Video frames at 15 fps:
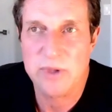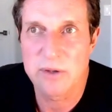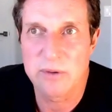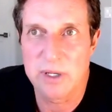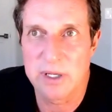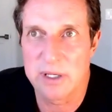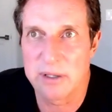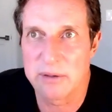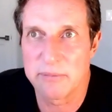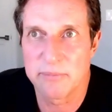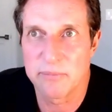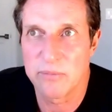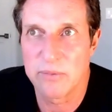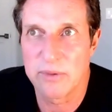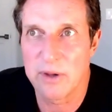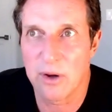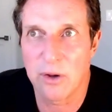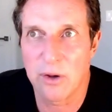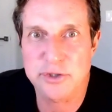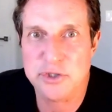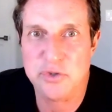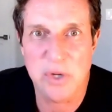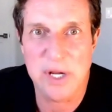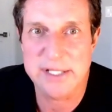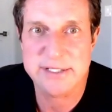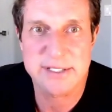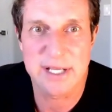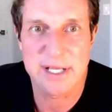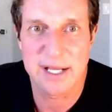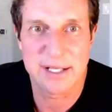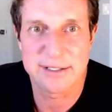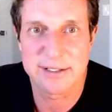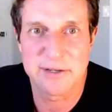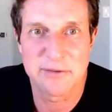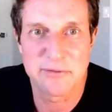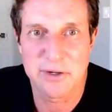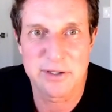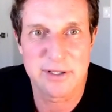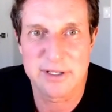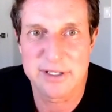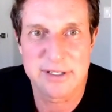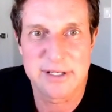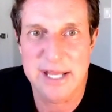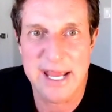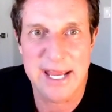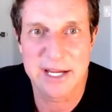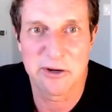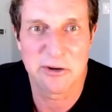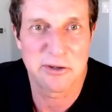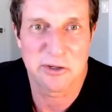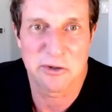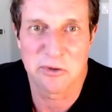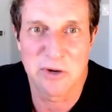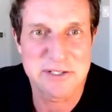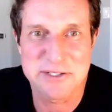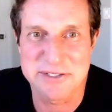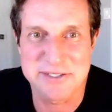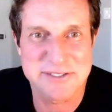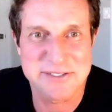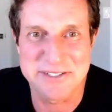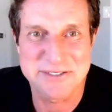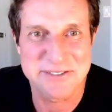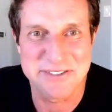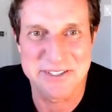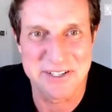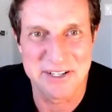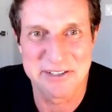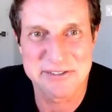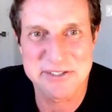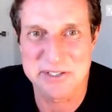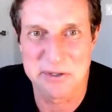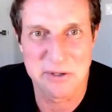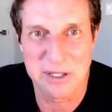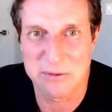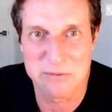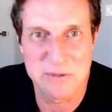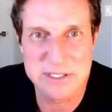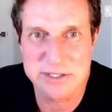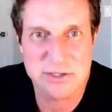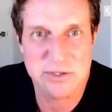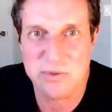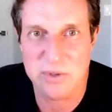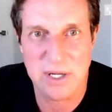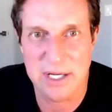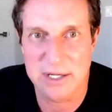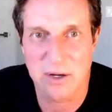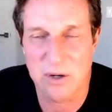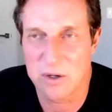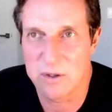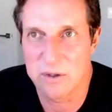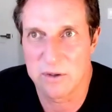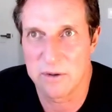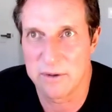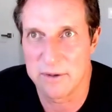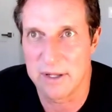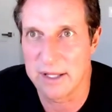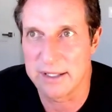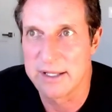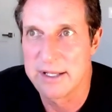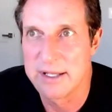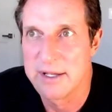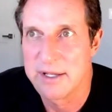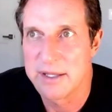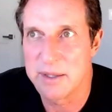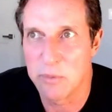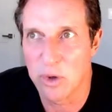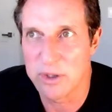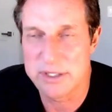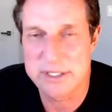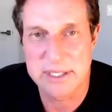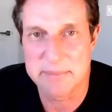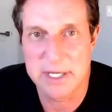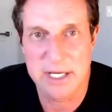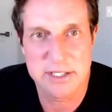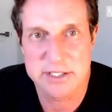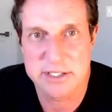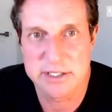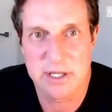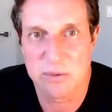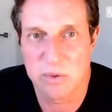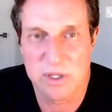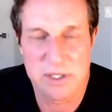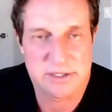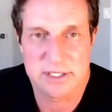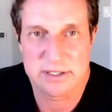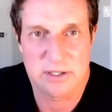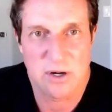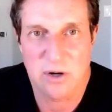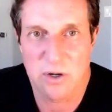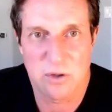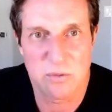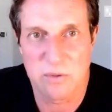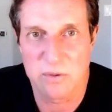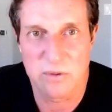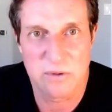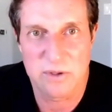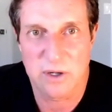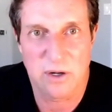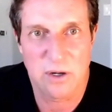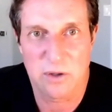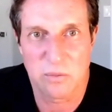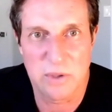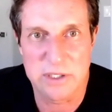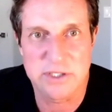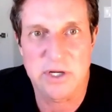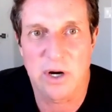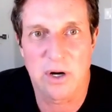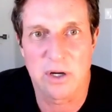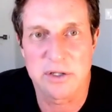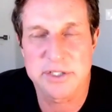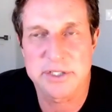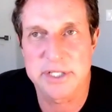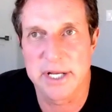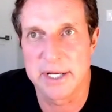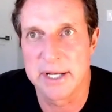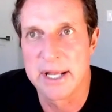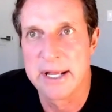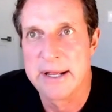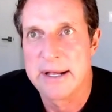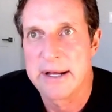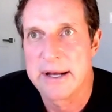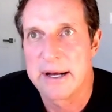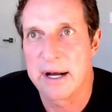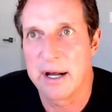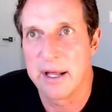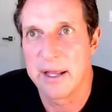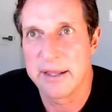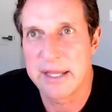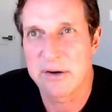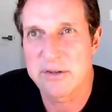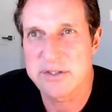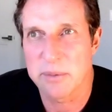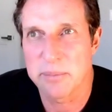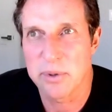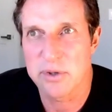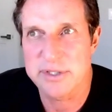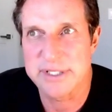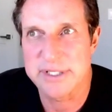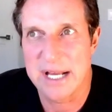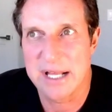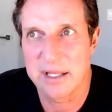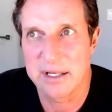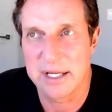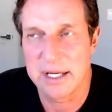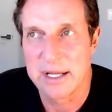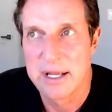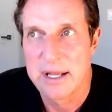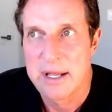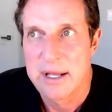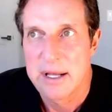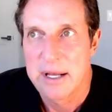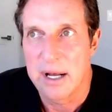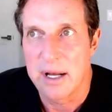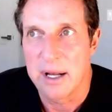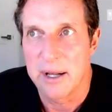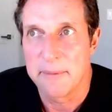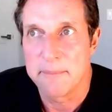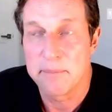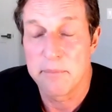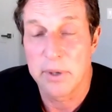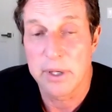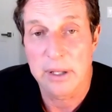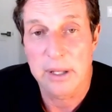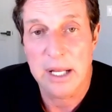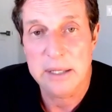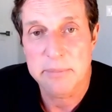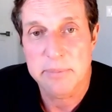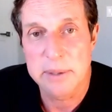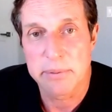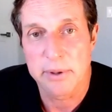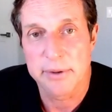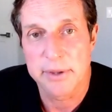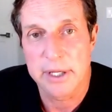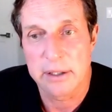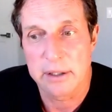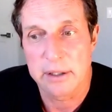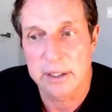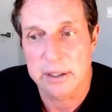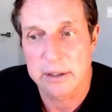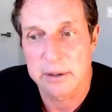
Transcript: uh, all stress got converted into anger and aggression, essentially. You know, so like we just tried harder, and like the more intimidation there was, like the harder we, the harder we charged, and uh, and that was our personality. Uh, but a lot of people in there, like